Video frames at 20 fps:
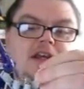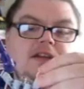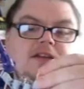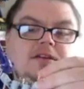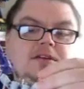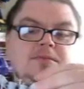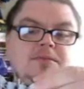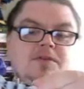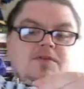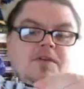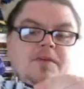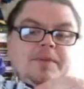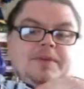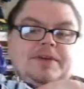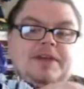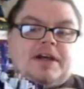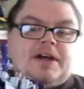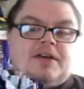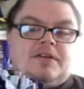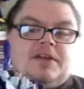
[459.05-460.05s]
They'll move up and
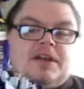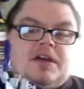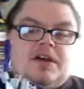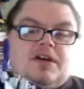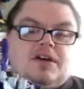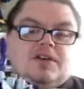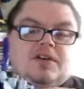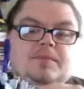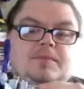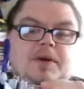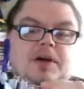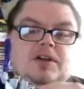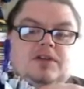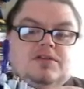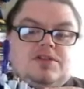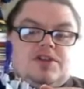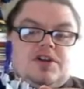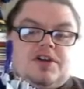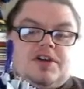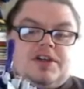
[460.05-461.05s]
down on a ball
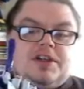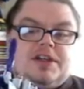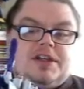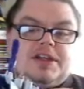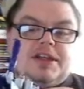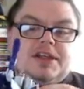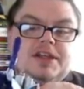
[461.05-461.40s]
joint.